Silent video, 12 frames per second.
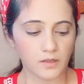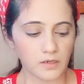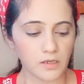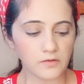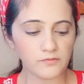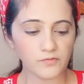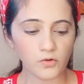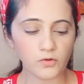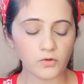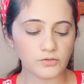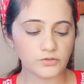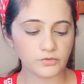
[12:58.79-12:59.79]
Now for
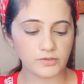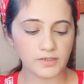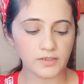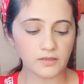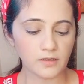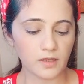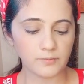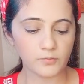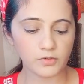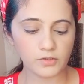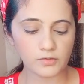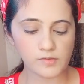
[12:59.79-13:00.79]
contouring, I'm
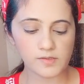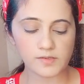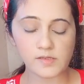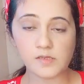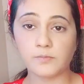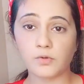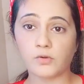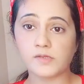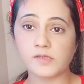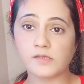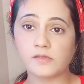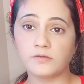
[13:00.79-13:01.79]
going to use this
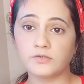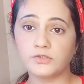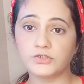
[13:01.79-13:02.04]
bronze